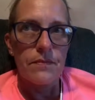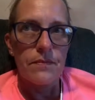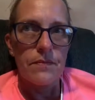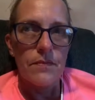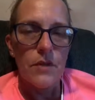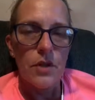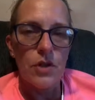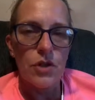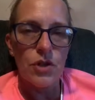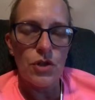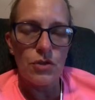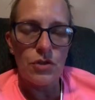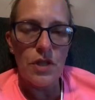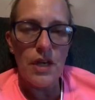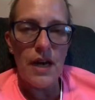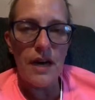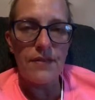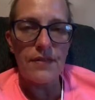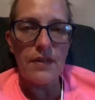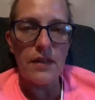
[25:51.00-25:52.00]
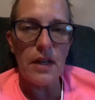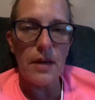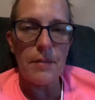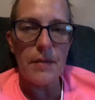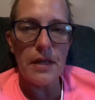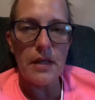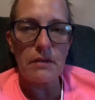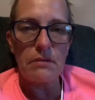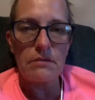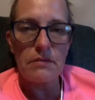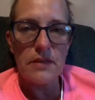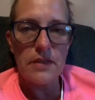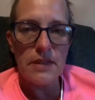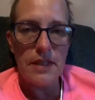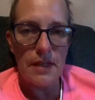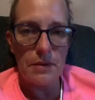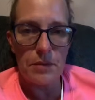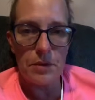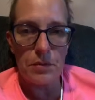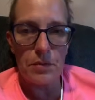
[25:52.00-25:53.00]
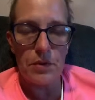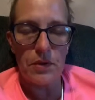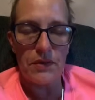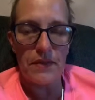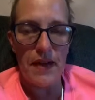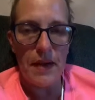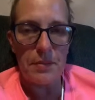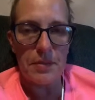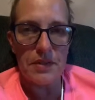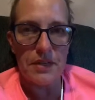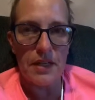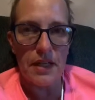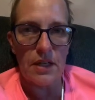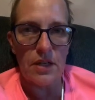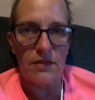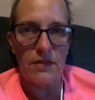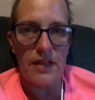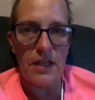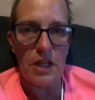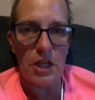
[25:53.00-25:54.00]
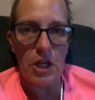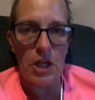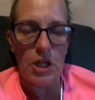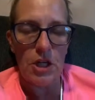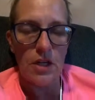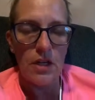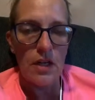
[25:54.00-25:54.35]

juice half a lemon, tablespoon of apple cider vinegar,